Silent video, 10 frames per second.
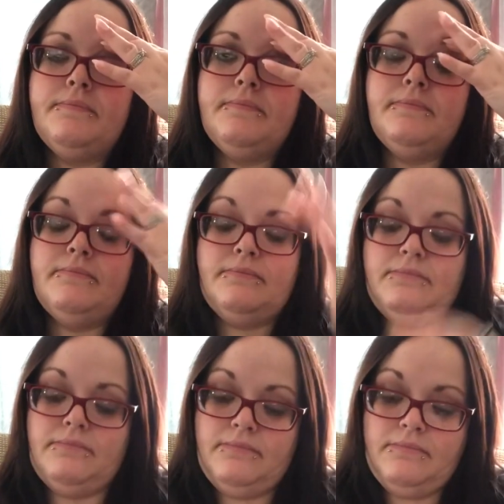
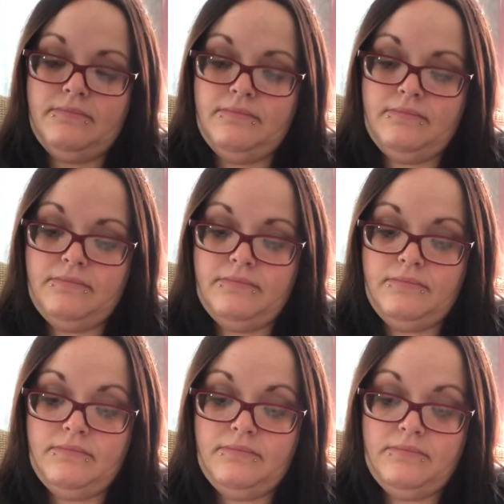
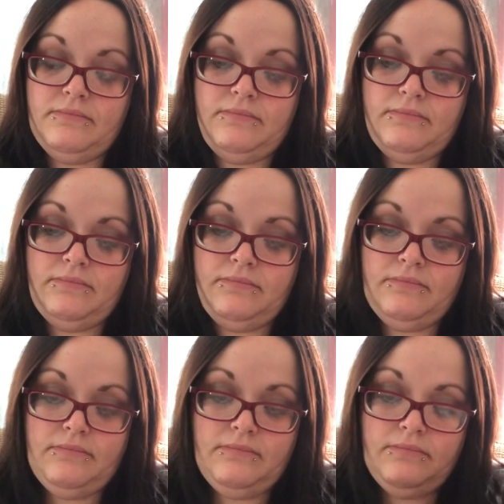
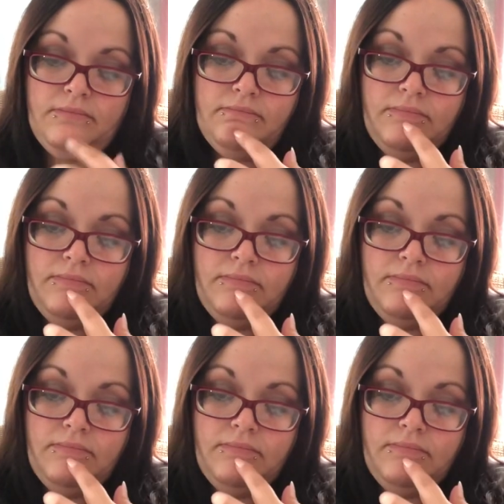(silence)